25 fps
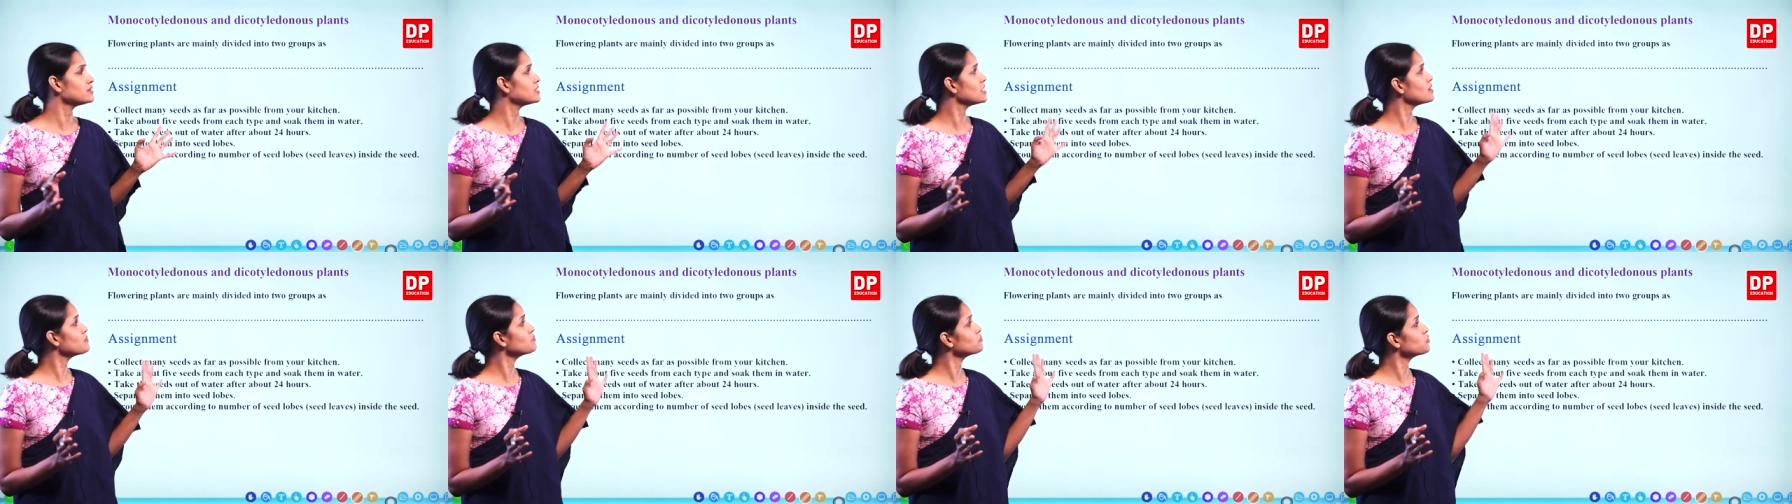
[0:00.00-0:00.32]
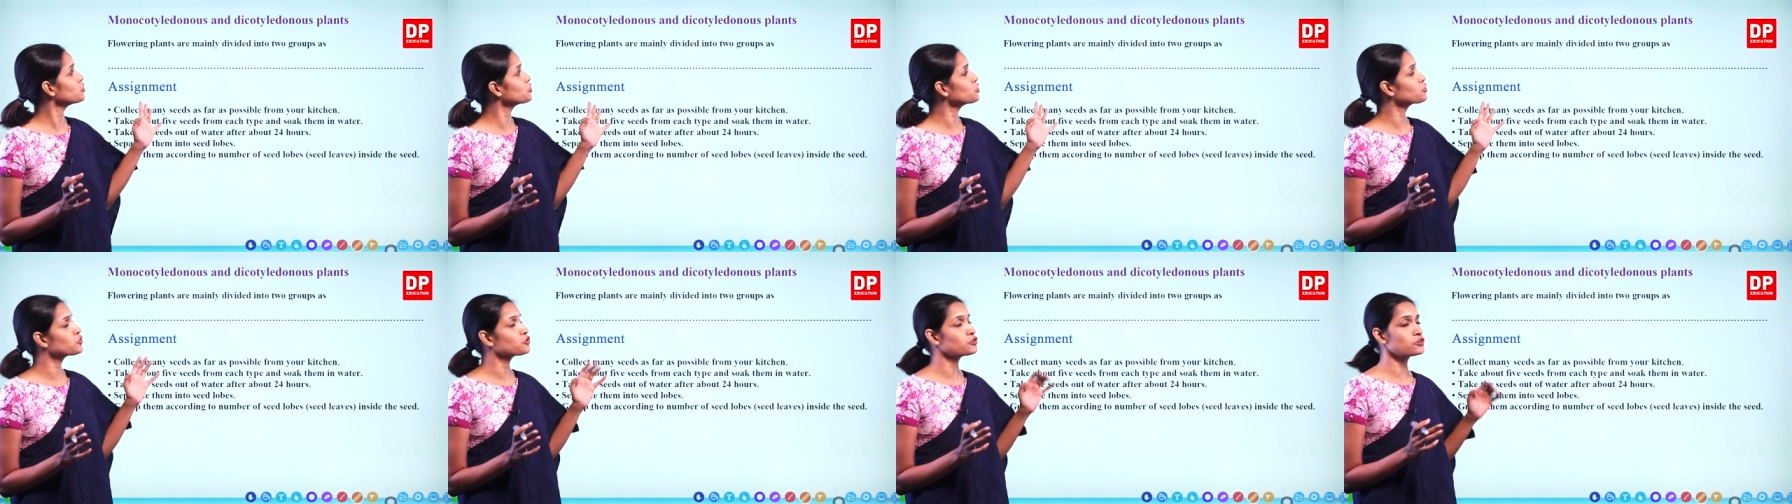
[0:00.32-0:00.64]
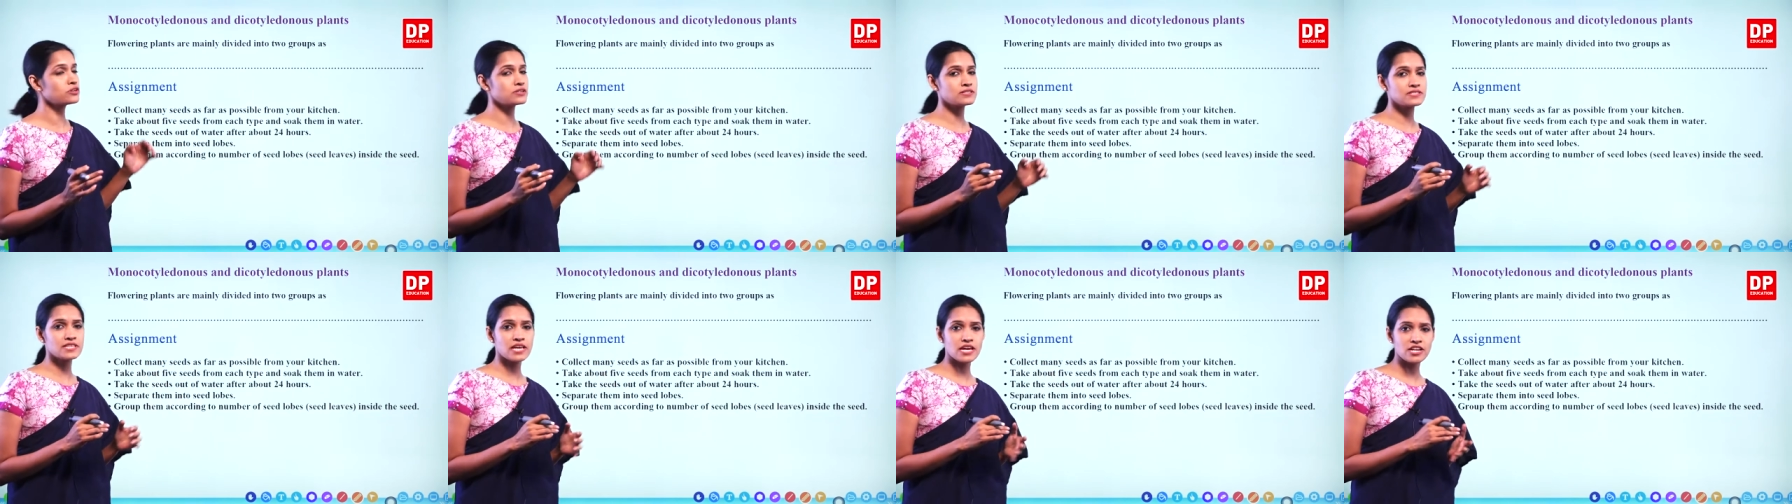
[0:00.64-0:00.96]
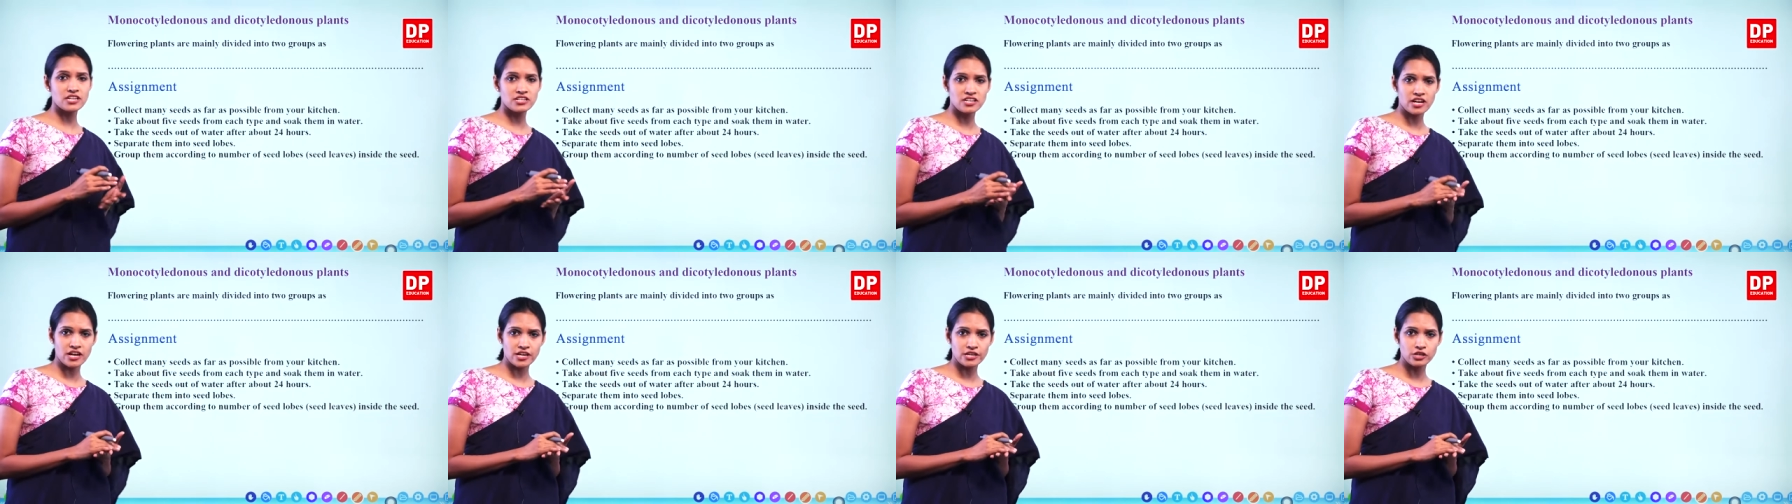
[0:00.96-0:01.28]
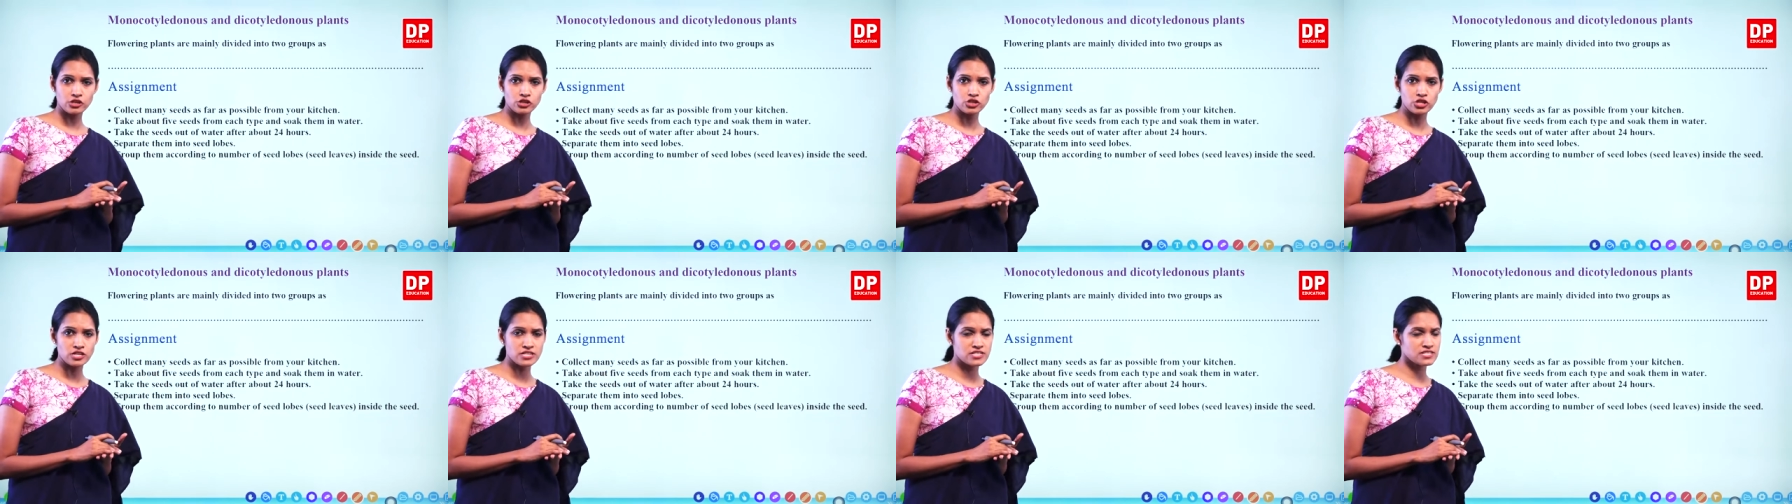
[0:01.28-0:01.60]
them monocots and
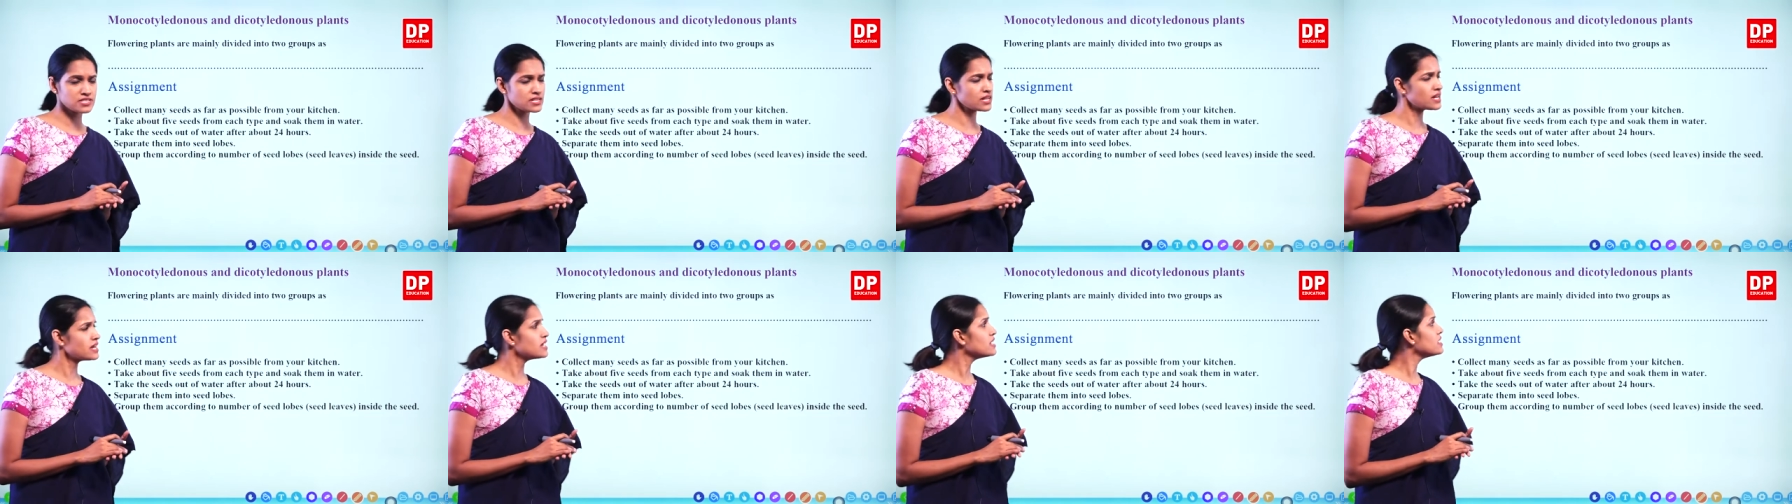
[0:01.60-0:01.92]
dicots.